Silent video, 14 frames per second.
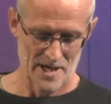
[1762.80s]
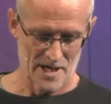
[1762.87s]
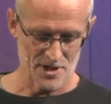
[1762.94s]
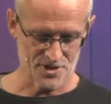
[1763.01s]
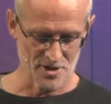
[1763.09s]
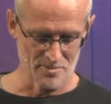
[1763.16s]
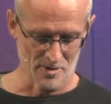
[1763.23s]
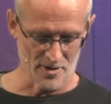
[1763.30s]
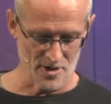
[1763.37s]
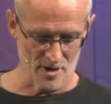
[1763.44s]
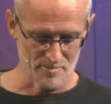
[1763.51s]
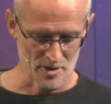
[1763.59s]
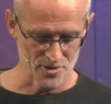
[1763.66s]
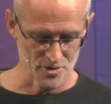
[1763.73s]
Similarly, the
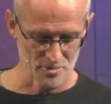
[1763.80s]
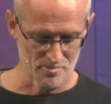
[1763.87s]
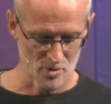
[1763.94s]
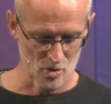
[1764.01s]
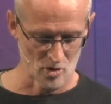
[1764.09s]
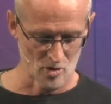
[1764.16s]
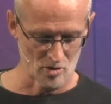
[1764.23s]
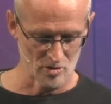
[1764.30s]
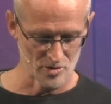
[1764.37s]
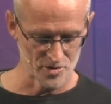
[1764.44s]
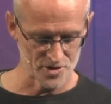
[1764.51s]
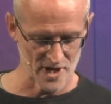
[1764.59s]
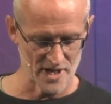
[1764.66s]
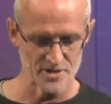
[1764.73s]
Apostle Paul
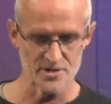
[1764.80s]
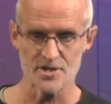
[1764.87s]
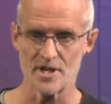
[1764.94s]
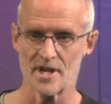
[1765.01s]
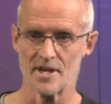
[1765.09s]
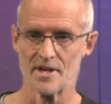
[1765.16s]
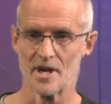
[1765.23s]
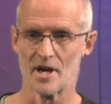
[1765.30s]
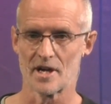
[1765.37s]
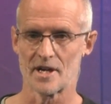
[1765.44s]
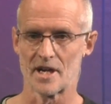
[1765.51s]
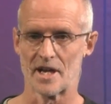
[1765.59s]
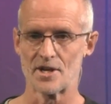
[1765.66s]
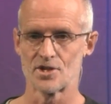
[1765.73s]
says in
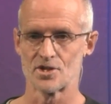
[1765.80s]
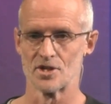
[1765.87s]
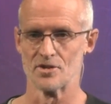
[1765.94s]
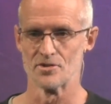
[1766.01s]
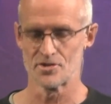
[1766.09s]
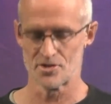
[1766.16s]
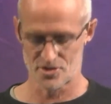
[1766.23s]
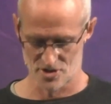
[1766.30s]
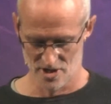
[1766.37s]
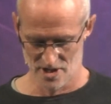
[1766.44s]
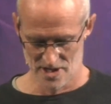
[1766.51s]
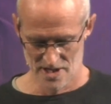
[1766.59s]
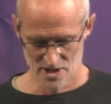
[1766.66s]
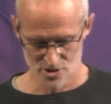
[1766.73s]
Galatians
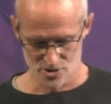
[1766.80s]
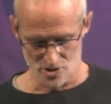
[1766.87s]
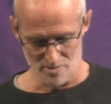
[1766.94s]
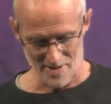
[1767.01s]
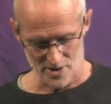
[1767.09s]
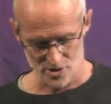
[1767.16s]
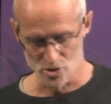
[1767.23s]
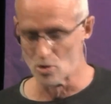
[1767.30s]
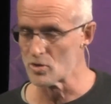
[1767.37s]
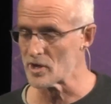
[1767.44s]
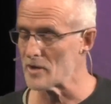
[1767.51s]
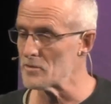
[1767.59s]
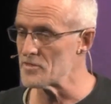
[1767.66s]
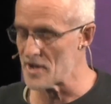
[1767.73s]
about
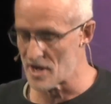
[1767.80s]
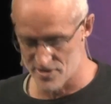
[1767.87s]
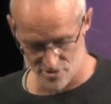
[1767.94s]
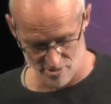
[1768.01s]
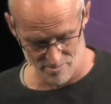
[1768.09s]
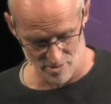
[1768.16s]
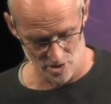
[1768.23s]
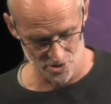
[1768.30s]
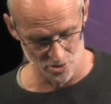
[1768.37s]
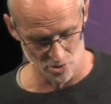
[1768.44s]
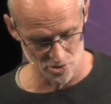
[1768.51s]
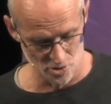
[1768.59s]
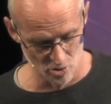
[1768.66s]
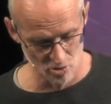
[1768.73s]
talking with the other
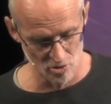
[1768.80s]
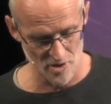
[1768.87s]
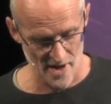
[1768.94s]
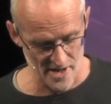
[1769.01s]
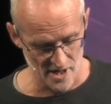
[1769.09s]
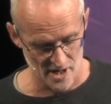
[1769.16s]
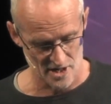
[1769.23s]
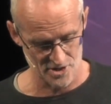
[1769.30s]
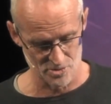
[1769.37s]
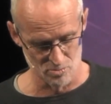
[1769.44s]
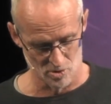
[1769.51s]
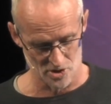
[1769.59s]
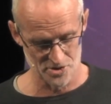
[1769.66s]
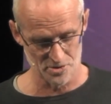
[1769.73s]
apostles, all they asked
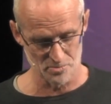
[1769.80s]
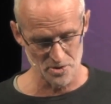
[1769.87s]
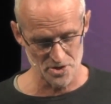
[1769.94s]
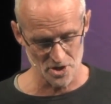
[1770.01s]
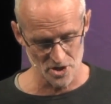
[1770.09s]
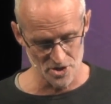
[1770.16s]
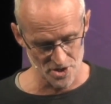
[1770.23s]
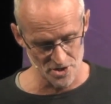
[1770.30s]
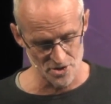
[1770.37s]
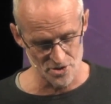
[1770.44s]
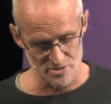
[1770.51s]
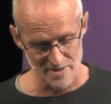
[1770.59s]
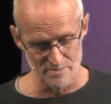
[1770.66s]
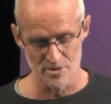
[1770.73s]
was that we should continue
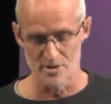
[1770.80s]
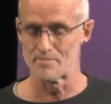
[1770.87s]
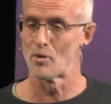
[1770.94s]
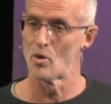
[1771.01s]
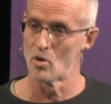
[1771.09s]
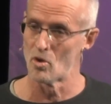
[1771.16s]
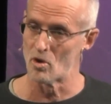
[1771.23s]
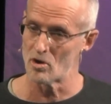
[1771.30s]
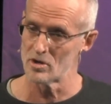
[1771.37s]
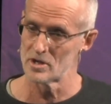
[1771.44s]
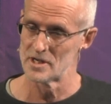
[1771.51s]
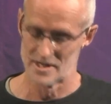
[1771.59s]
to remember the poor.